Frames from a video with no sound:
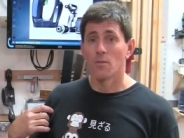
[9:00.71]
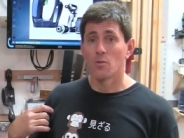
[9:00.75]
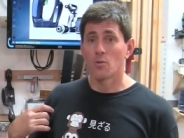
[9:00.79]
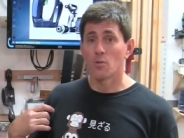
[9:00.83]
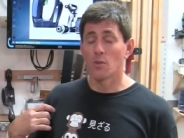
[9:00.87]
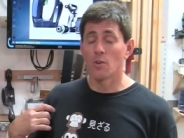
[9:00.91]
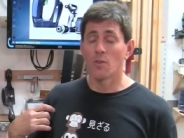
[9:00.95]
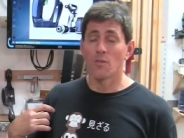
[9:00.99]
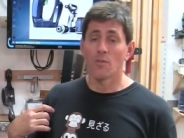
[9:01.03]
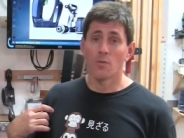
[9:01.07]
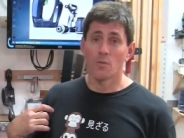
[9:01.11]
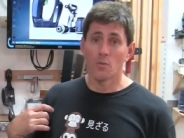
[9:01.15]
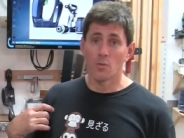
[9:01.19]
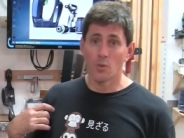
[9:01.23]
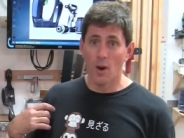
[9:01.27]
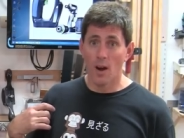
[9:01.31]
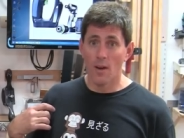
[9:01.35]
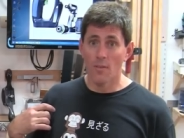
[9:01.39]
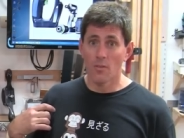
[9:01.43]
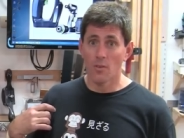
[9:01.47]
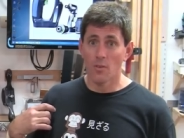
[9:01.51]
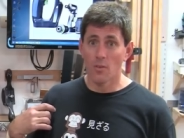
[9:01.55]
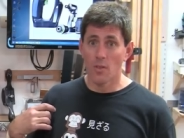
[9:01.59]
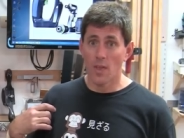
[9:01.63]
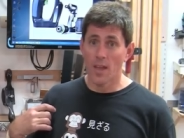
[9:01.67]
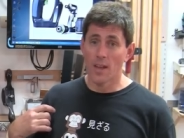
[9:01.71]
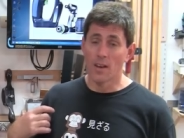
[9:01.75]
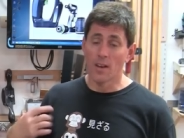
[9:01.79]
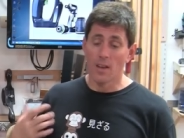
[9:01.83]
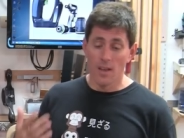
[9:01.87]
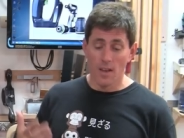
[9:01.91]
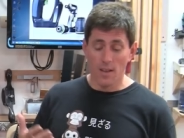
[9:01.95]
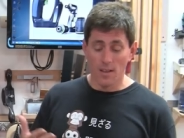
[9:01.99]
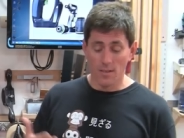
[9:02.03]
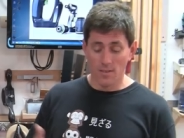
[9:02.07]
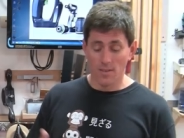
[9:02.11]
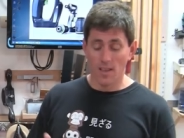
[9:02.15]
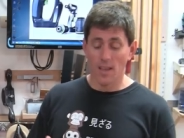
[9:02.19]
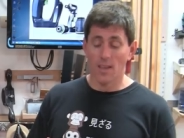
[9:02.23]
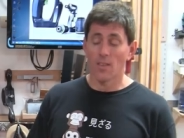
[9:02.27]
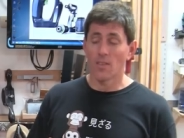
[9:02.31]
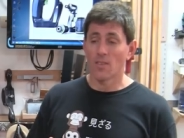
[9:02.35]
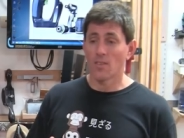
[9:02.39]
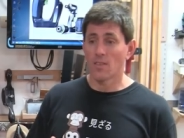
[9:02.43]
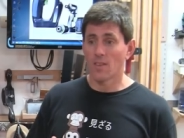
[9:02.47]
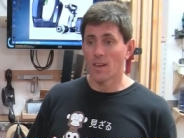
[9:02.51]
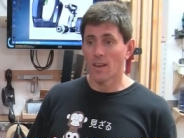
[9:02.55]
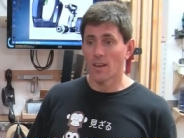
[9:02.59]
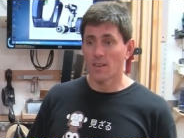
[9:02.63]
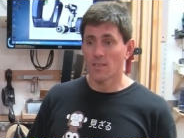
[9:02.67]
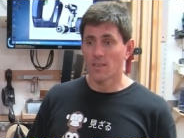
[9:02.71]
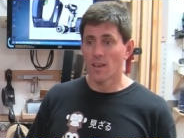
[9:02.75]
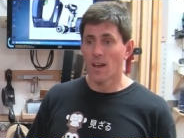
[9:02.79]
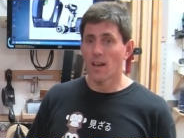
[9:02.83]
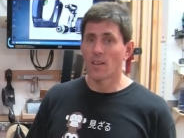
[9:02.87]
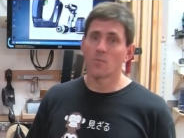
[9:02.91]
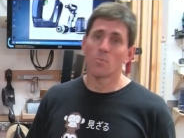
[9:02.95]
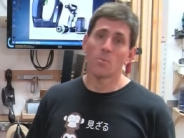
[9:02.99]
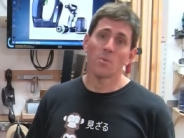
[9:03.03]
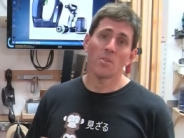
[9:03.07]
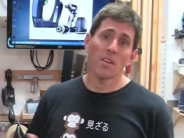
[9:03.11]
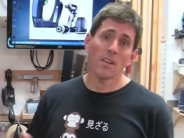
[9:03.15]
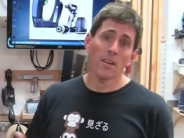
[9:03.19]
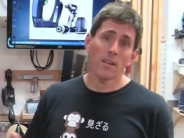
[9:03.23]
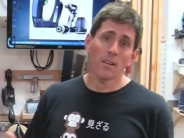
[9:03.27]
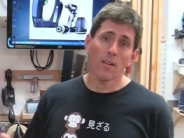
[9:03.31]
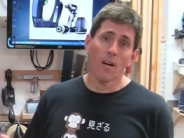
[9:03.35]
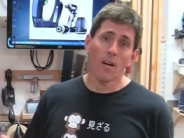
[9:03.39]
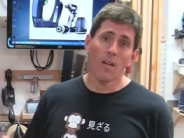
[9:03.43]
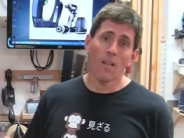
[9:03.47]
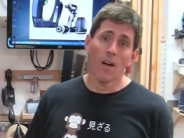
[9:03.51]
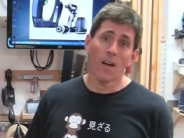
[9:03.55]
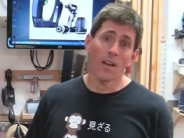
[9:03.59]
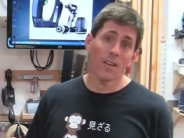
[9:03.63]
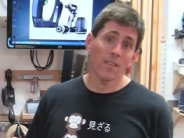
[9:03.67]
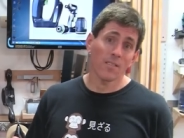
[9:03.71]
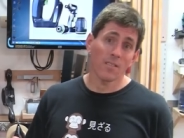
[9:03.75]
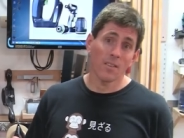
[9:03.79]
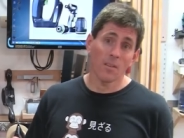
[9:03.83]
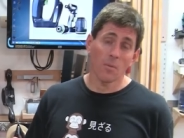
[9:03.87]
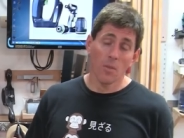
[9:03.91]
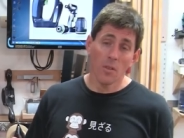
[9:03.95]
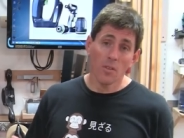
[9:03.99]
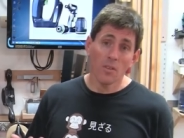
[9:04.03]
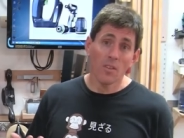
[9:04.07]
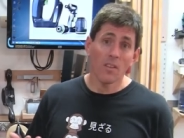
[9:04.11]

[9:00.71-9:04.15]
drill driver than say the CXS. But then in all honesty, the